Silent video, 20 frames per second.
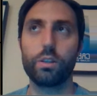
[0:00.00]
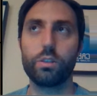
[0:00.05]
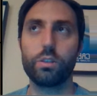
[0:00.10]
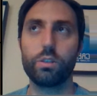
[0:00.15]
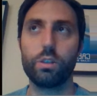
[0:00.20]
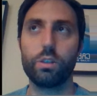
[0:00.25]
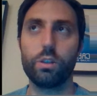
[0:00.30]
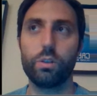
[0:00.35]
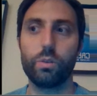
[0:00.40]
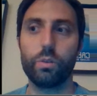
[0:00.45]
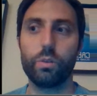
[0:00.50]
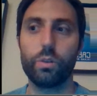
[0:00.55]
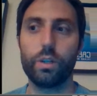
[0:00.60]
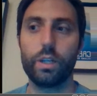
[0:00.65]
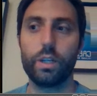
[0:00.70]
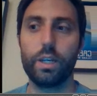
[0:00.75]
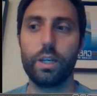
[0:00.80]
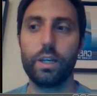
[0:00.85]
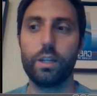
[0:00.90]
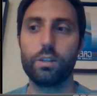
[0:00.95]
So
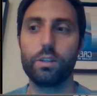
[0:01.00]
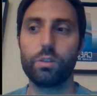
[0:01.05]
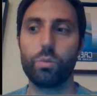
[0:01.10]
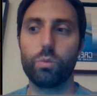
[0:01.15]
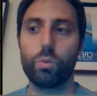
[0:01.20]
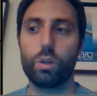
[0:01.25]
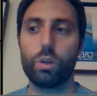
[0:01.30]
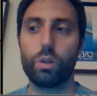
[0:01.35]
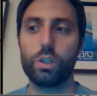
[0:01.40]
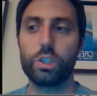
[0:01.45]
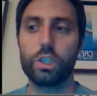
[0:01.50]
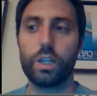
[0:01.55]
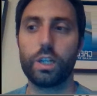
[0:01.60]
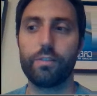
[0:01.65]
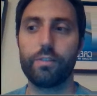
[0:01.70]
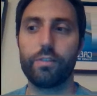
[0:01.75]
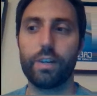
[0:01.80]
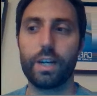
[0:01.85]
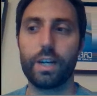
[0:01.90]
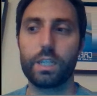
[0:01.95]
it's a one-shot
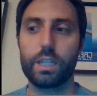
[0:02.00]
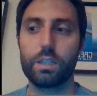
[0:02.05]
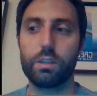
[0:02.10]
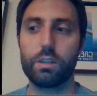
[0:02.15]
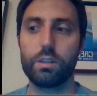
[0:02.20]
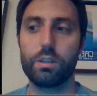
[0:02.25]
effect